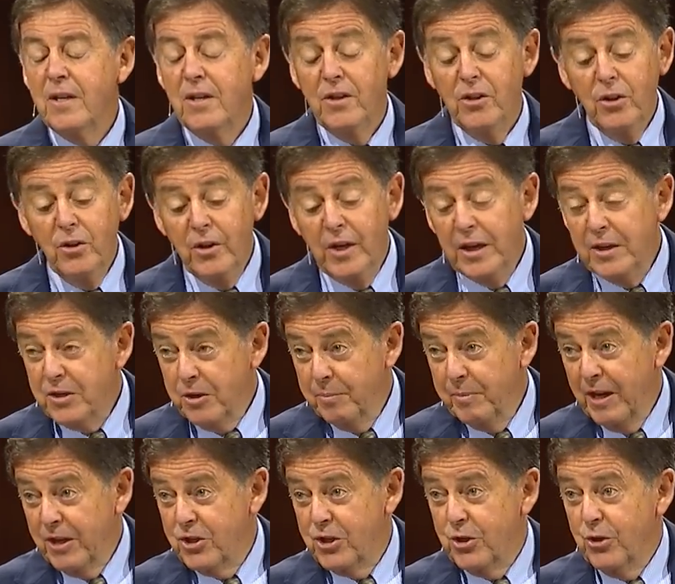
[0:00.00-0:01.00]
You need to
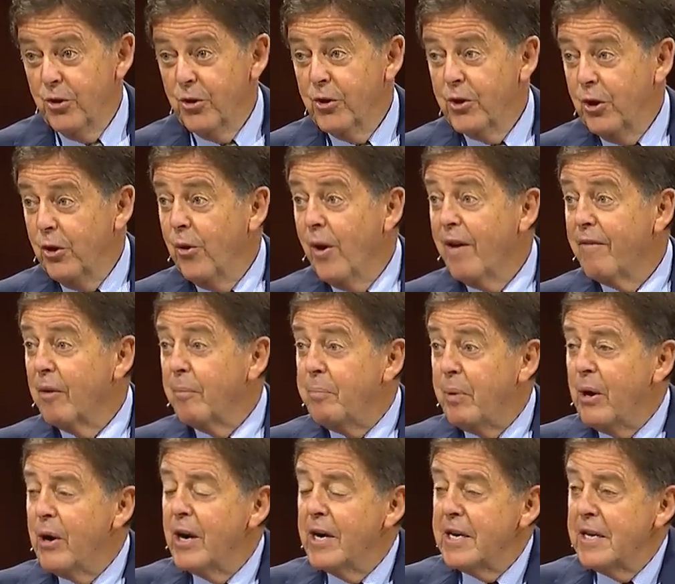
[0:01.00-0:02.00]
make sure you have a
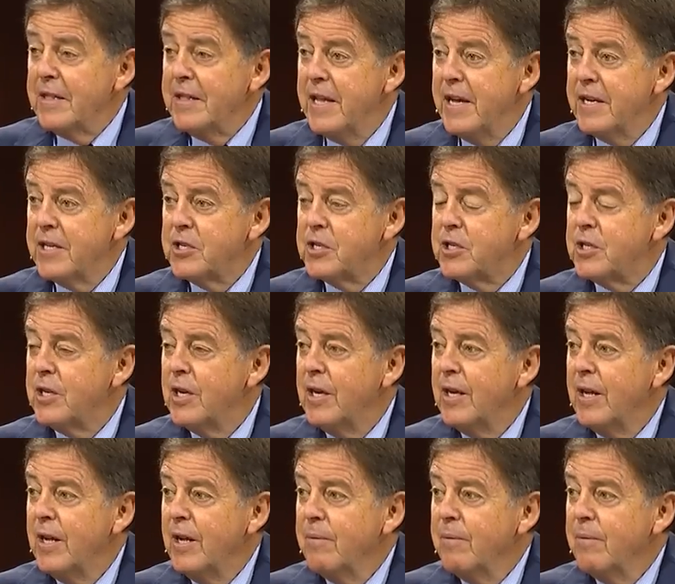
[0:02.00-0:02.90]
part in this.